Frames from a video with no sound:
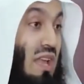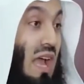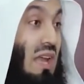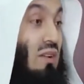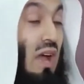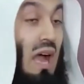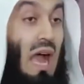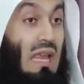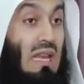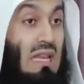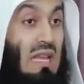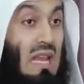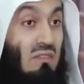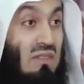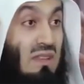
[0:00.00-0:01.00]
And I
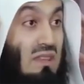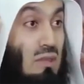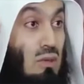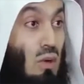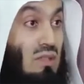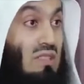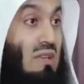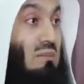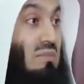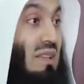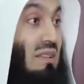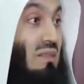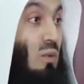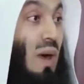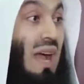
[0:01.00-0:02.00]
never thought in
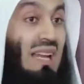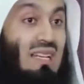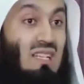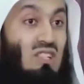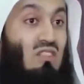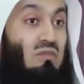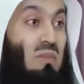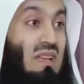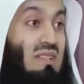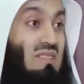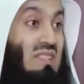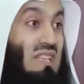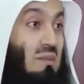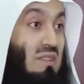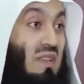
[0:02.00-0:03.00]
the wildest of my
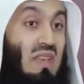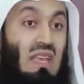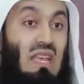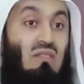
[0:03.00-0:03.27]
dreams,